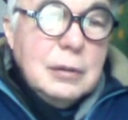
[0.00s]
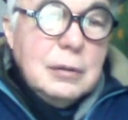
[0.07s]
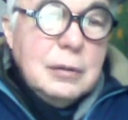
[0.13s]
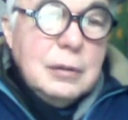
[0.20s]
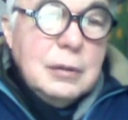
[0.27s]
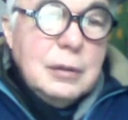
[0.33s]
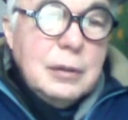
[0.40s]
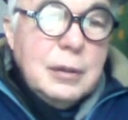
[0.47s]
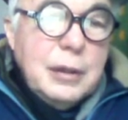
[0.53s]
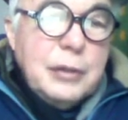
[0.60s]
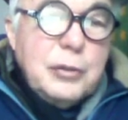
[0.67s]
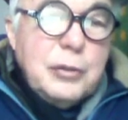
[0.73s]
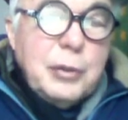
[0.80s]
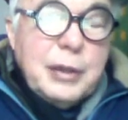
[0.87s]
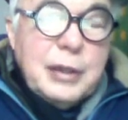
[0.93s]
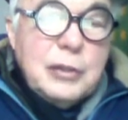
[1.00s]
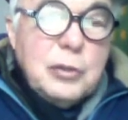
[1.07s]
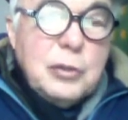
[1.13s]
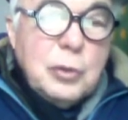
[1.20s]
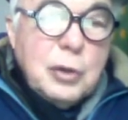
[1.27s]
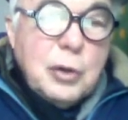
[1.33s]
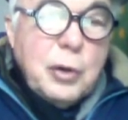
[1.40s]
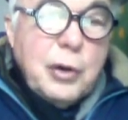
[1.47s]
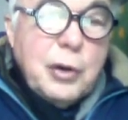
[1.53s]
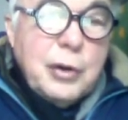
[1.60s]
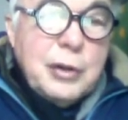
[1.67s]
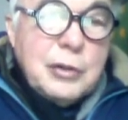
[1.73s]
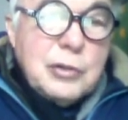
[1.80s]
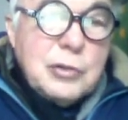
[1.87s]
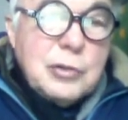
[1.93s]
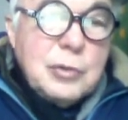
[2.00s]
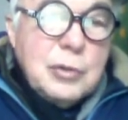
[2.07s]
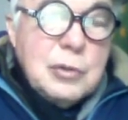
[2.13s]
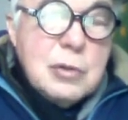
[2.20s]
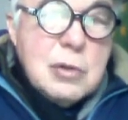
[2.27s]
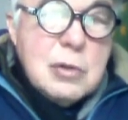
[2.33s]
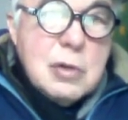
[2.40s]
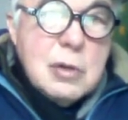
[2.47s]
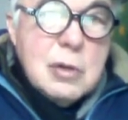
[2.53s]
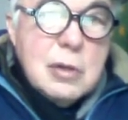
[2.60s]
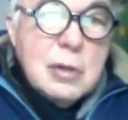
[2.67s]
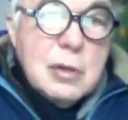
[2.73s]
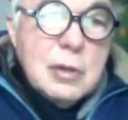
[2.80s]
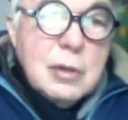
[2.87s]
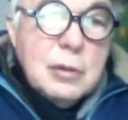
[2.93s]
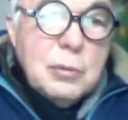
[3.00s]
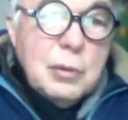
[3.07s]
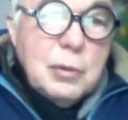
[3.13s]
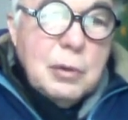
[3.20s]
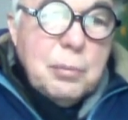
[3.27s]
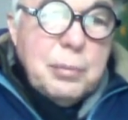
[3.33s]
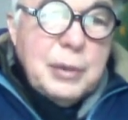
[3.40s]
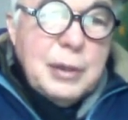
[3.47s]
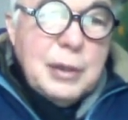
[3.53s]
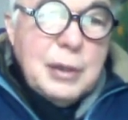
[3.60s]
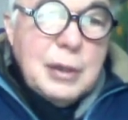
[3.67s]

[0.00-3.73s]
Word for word: the entering into Aquarius will be,